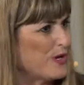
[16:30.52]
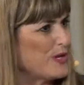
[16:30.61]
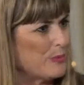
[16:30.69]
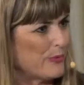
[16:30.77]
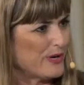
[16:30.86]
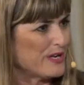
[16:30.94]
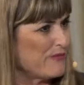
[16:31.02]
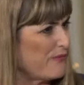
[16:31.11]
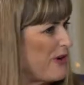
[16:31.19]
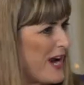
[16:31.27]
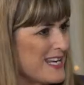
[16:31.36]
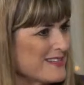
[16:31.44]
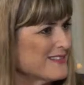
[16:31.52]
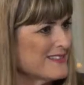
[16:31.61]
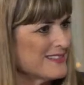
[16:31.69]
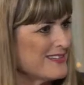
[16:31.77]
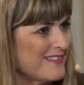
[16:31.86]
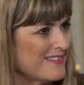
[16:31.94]
you pretty
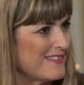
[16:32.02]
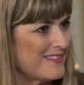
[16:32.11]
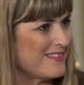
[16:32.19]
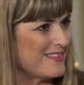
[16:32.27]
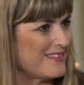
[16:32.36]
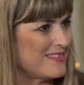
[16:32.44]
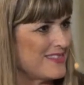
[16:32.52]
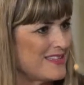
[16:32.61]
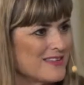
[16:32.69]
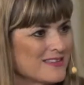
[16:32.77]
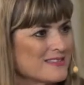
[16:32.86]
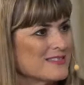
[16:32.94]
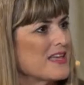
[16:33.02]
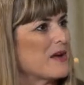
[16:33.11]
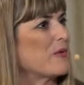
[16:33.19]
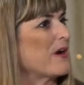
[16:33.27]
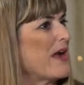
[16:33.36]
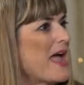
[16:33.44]
frightened at things that
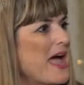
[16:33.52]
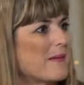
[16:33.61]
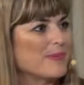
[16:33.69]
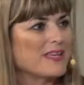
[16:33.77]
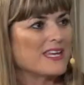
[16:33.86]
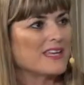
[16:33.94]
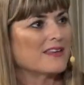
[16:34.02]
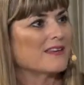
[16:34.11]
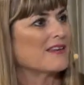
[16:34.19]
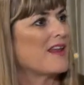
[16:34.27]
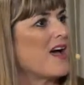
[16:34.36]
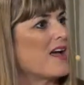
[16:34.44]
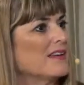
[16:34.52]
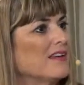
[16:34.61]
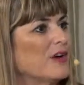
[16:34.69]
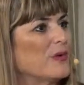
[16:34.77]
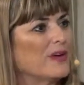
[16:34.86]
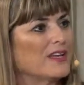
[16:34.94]
were happening, not
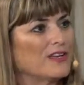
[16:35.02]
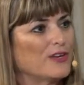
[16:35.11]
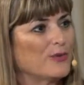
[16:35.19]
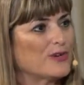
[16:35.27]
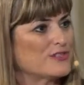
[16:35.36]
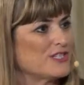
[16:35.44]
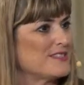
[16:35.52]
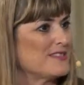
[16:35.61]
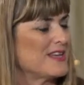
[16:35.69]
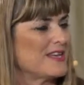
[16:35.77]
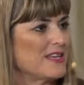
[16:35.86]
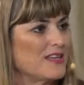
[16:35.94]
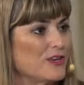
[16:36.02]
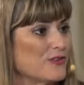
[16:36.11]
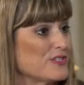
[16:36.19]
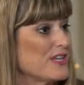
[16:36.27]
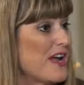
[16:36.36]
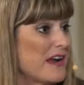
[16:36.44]
knowing? You were just thinking you're
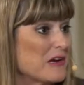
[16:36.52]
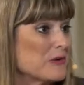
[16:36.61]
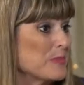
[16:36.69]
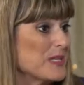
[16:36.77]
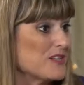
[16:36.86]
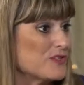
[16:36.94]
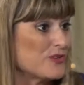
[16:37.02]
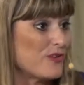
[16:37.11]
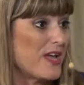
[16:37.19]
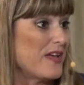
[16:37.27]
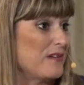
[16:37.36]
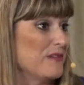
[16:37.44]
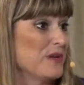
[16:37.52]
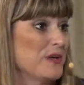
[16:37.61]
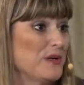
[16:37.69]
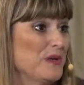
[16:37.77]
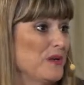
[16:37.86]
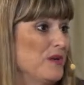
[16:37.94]
tired because you had
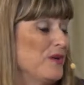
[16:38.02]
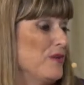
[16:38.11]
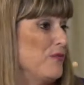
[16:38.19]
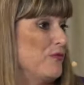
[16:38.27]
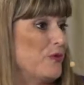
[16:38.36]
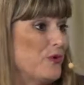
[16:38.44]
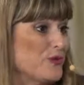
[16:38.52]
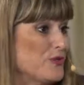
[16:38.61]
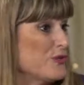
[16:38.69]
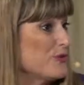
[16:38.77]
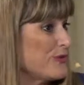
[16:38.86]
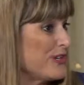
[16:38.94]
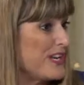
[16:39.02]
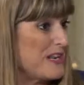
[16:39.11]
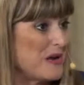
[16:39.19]
4 children at